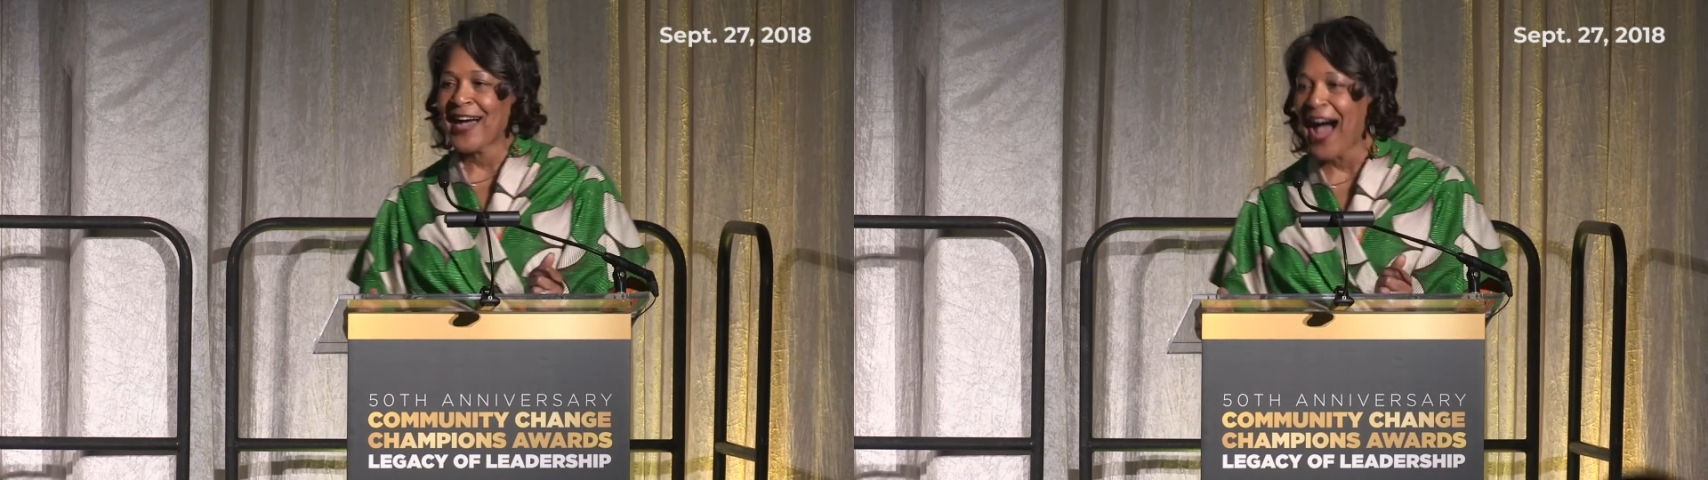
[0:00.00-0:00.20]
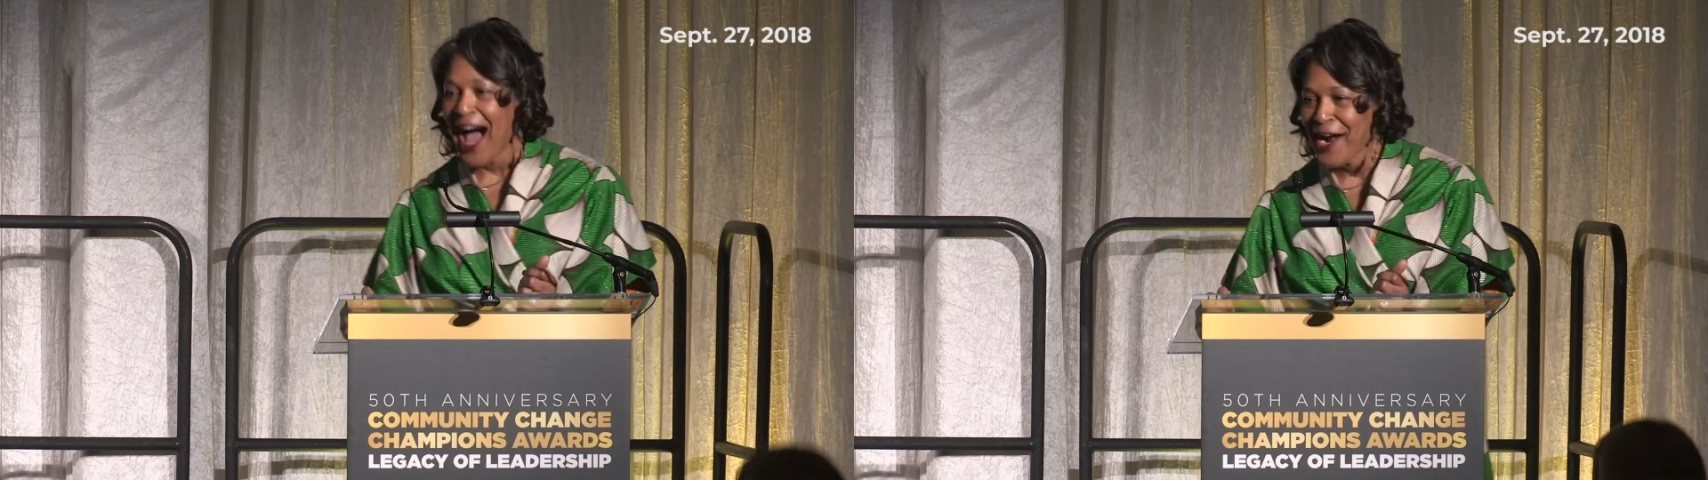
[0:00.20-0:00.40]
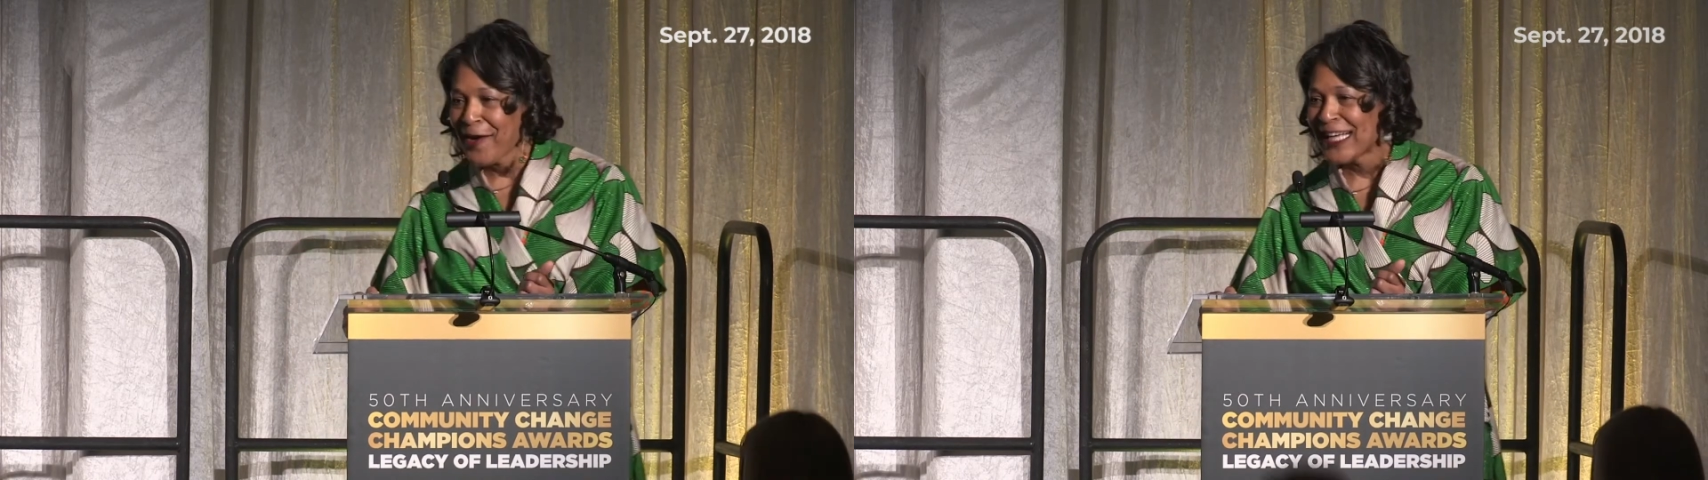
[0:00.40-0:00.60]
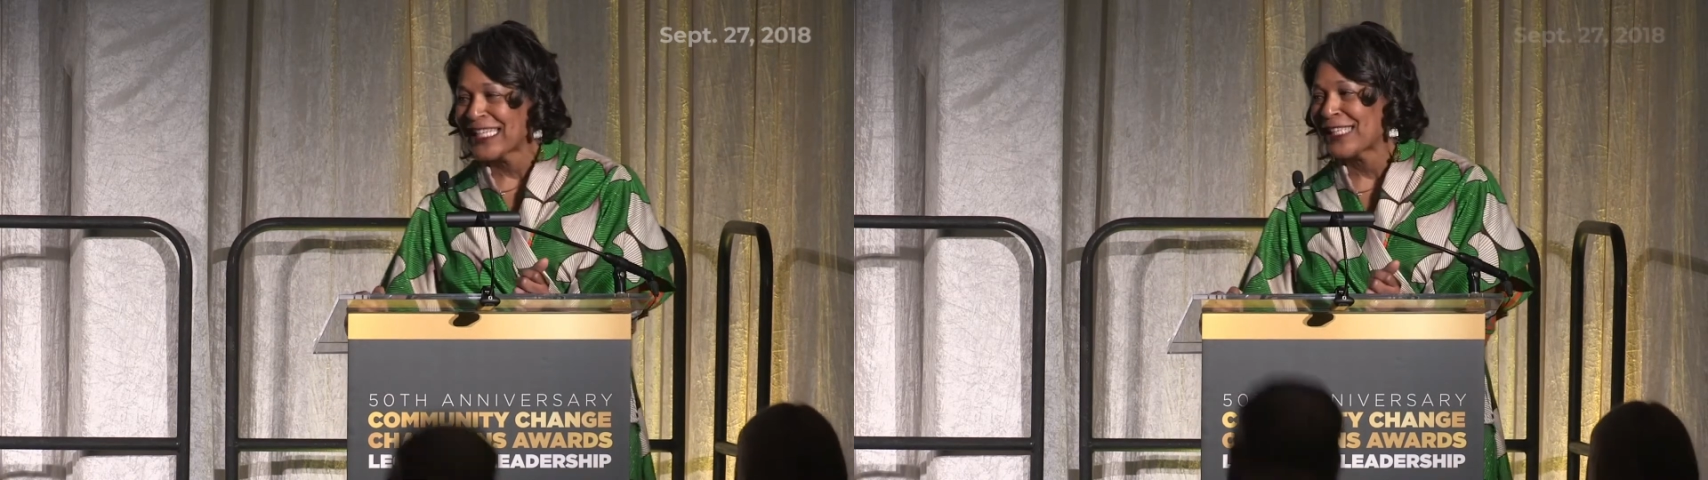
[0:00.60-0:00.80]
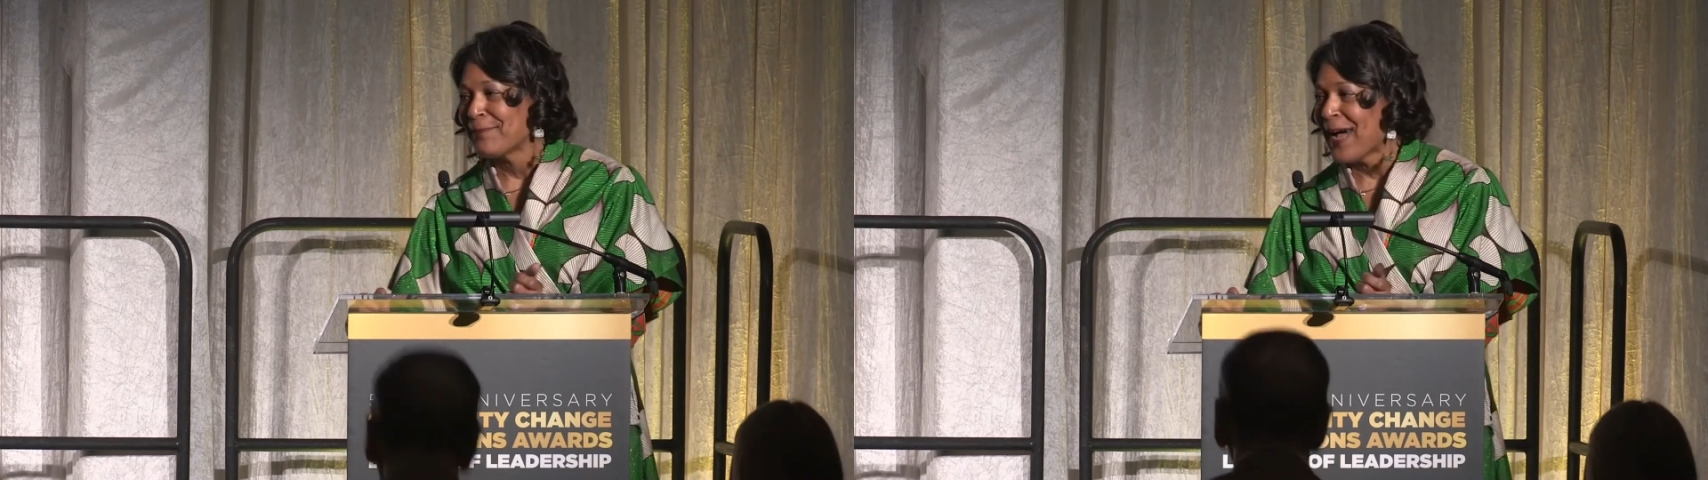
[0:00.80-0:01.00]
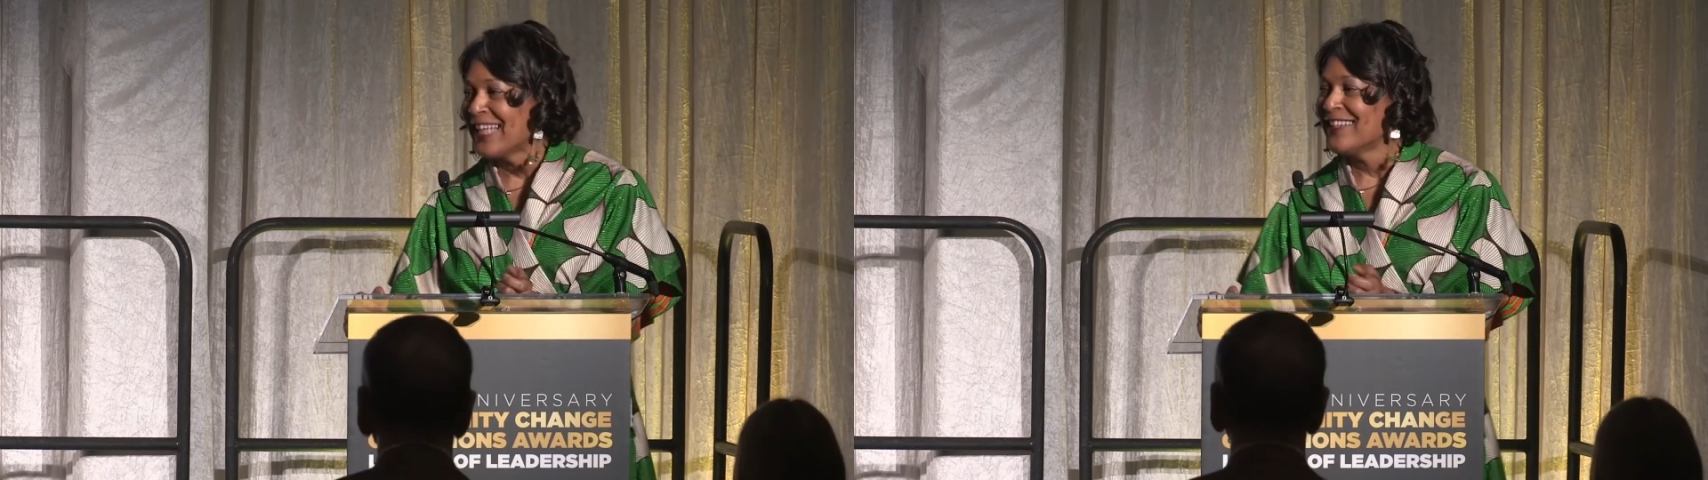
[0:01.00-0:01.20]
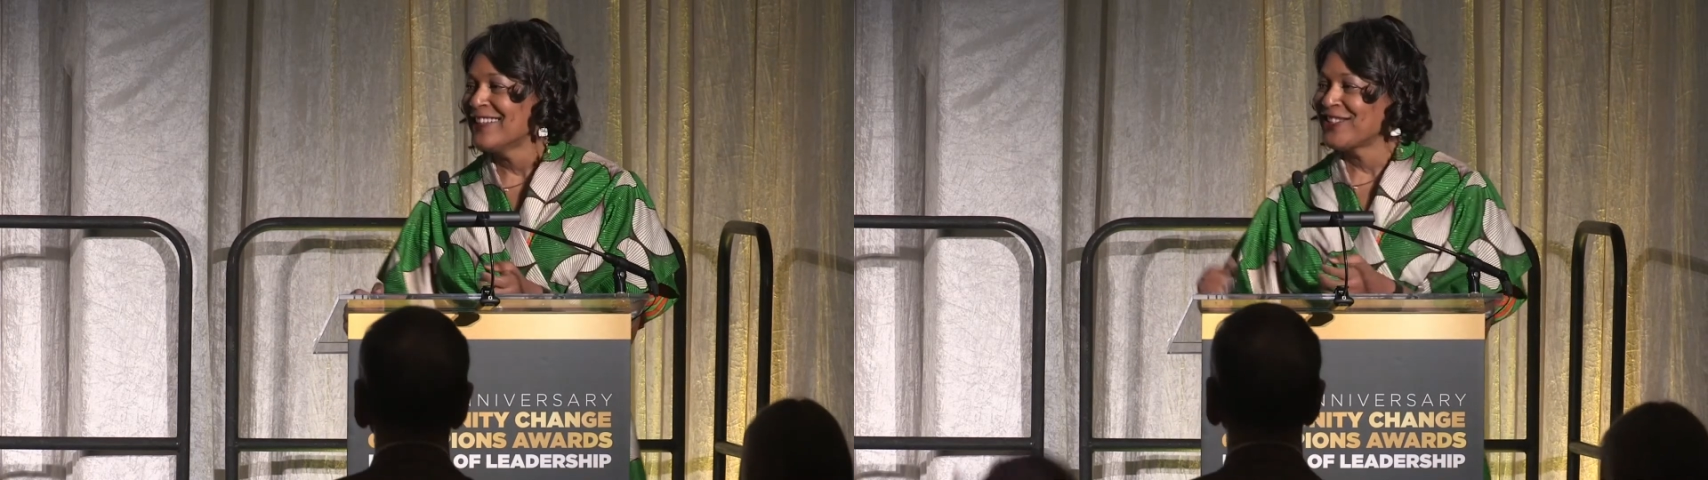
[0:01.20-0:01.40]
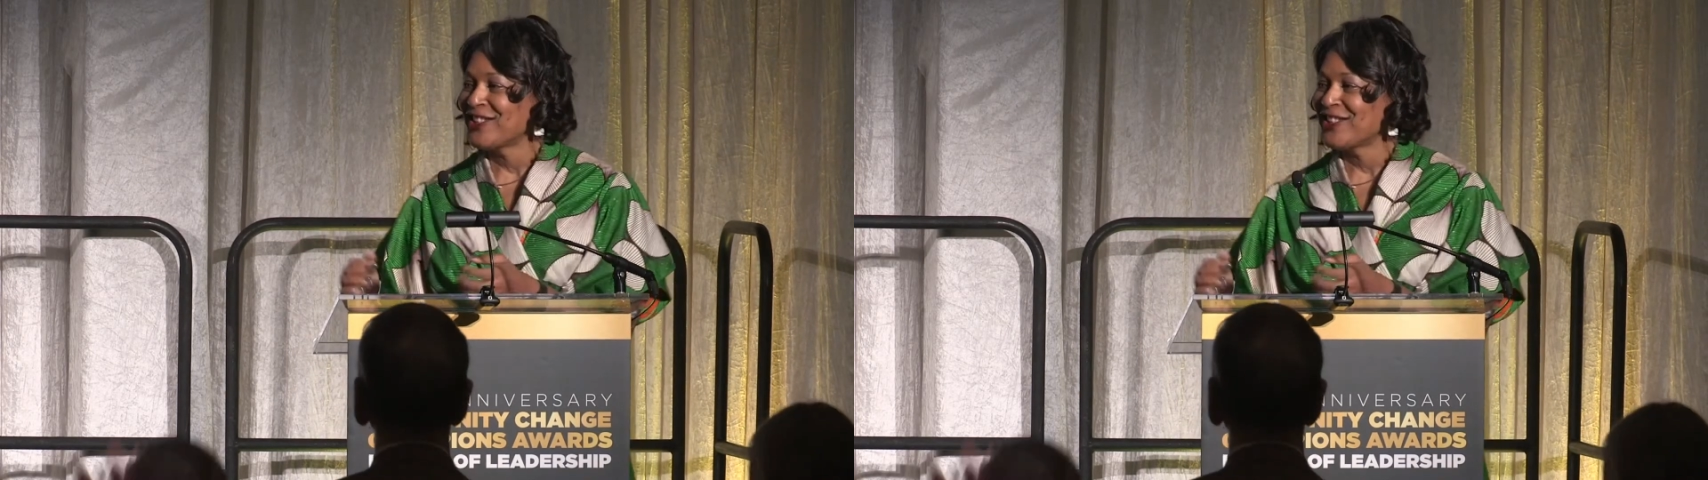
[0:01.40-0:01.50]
Congressman